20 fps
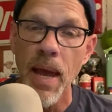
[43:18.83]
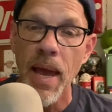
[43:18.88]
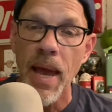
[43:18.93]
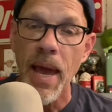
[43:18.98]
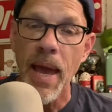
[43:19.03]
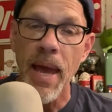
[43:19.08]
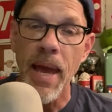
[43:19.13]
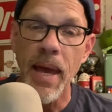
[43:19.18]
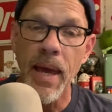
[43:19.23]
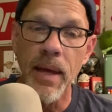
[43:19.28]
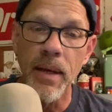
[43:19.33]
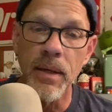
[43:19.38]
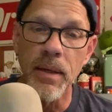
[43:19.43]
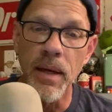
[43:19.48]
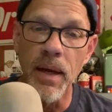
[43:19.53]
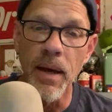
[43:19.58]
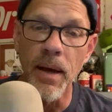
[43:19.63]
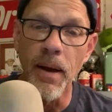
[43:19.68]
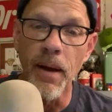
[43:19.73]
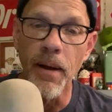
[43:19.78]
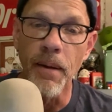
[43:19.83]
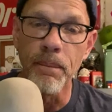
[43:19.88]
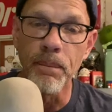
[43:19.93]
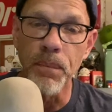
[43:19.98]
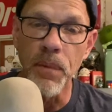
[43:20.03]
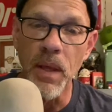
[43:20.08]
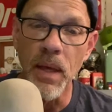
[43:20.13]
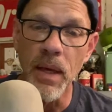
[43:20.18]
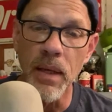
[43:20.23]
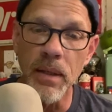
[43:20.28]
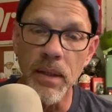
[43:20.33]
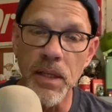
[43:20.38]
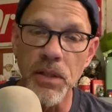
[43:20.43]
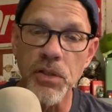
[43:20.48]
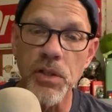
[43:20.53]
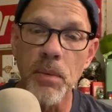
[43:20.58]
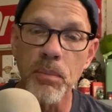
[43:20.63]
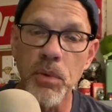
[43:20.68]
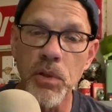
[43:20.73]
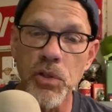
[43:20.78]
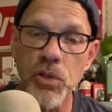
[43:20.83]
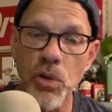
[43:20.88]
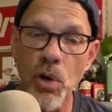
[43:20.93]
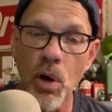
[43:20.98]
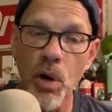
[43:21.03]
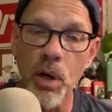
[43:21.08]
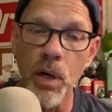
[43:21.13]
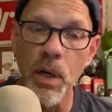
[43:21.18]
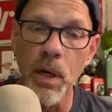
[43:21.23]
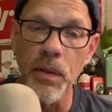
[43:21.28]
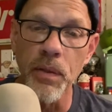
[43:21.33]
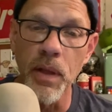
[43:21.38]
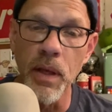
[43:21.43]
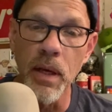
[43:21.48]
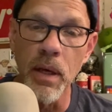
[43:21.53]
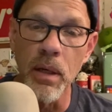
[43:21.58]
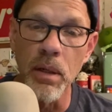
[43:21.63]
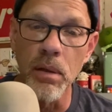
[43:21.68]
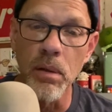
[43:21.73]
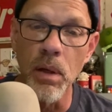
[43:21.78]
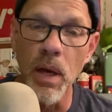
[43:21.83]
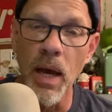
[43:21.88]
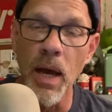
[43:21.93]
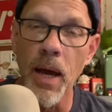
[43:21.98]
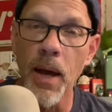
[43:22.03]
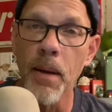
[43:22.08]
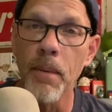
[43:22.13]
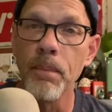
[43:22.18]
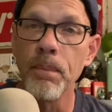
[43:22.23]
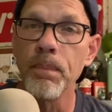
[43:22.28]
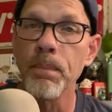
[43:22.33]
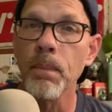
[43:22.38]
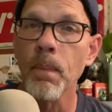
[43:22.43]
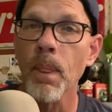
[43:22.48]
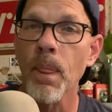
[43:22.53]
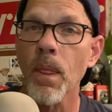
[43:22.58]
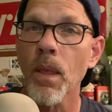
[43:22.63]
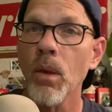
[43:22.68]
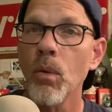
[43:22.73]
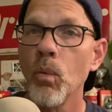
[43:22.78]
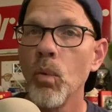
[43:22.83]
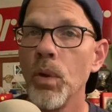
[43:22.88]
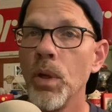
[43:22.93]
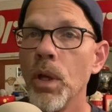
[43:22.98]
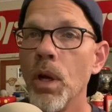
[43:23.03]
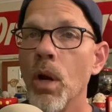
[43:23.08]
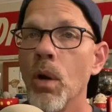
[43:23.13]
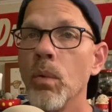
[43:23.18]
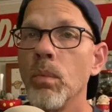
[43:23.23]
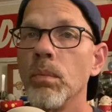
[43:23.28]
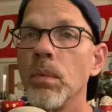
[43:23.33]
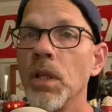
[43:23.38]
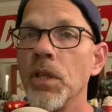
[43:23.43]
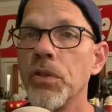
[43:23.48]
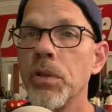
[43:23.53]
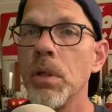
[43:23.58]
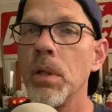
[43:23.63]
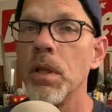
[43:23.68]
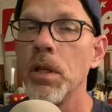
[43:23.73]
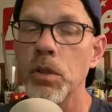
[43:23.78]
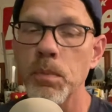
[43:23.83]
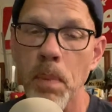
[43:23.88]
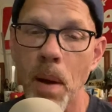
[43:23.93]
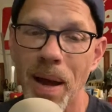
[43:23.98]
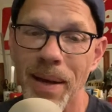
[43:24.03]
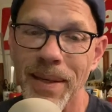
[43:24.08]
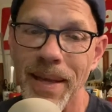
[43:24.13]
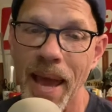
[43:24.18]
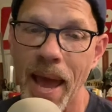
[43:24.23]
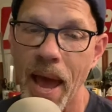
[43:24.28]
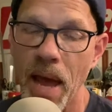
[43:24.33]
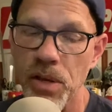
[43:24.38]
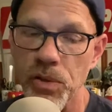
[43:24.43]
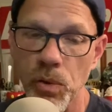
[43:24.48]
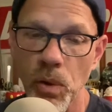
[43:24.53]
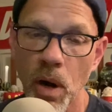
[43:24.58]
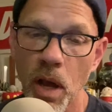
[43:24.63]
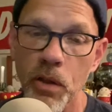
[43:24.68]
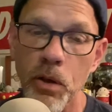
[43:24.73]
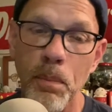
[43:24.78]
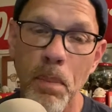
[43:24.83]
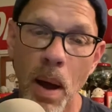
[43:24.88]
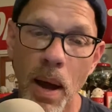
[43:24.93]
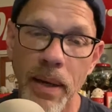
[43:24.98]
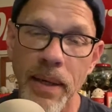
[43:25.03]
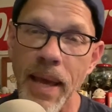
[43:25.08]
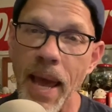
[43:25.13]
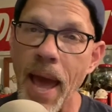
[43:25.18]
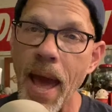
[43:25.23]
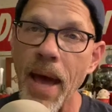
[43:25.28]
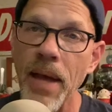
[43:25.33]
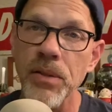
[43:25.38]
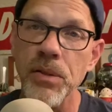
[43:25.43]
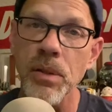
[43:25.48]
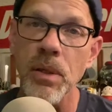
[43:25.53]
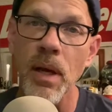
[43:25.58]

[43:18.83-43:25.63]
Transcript: and uh, and get something started and then um, we, you know, listen to this podcast or other podcast.